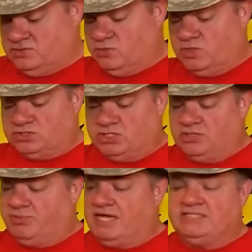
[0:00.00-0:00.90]
that works on
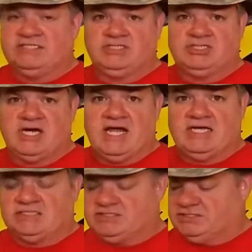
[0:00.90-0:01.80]
the plastic
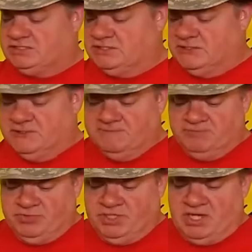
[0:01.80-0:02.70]
tracks.
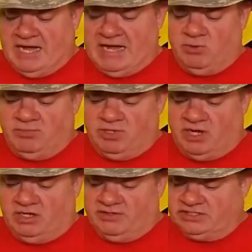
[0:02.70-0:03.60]
I will put
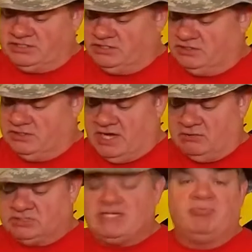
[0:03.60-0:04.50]
all of this in, I
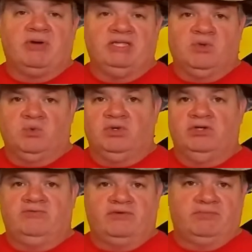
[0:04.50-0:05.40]
will separate the
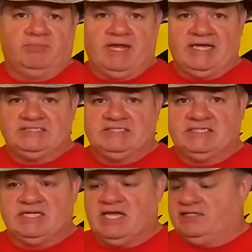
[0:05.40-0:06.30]
wood from the
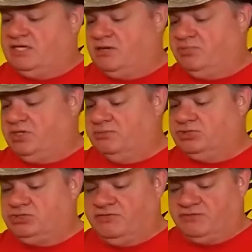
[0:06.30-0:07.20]
plastic, and then I'll put
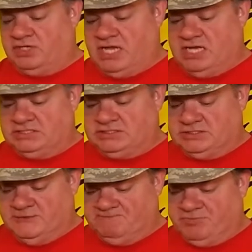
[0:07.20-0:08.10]
up 2 different
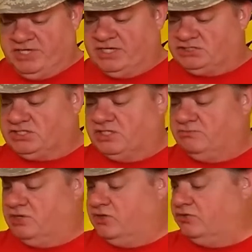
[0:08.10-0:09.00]
lots, and I'll sell
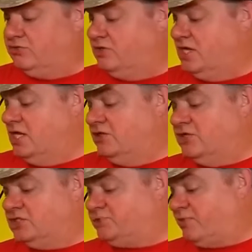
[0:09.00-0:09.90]
them both.
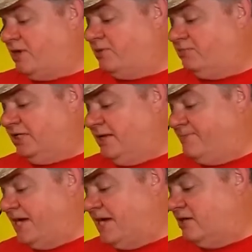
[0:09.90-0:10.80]
There's probably
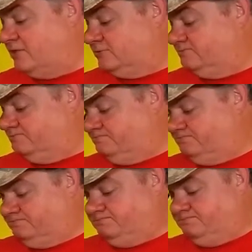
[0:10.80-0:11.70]
about
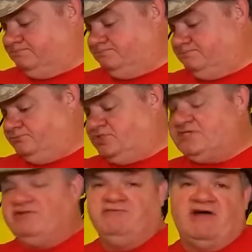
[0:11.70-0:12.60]

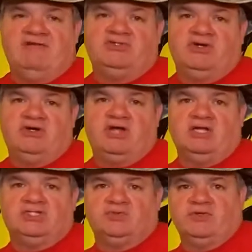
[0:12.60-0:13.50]
$75 to
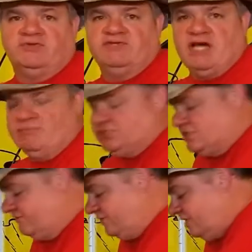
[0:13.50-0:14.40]
$100 worth of Thomas stuff